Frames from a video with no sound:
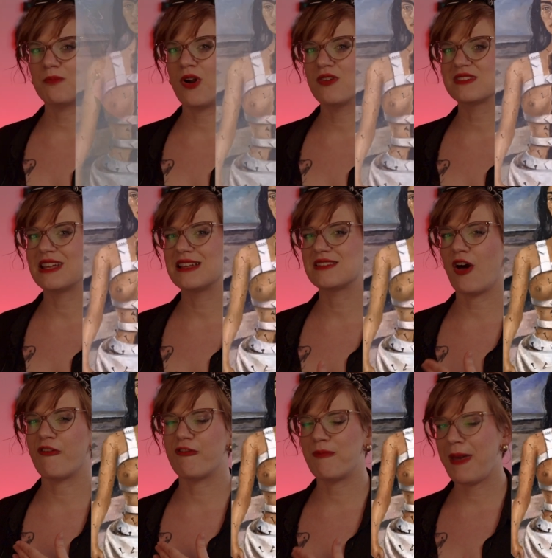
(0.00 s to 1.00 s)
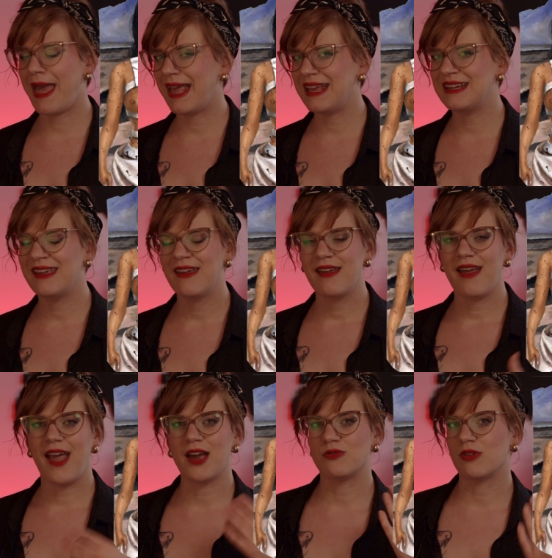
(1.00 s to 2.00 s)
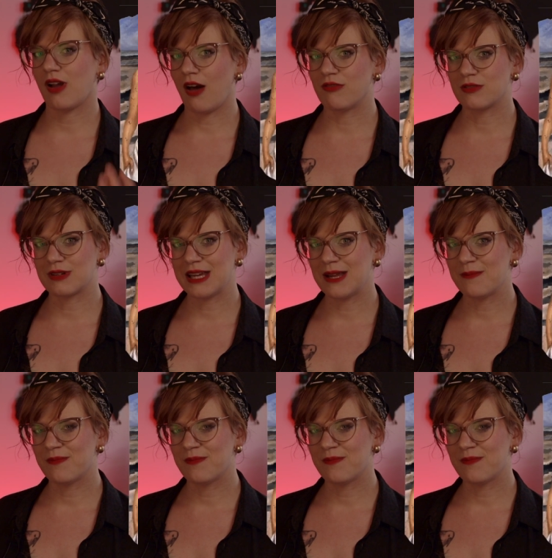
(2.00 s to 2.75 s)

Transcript: process of pain and recovery.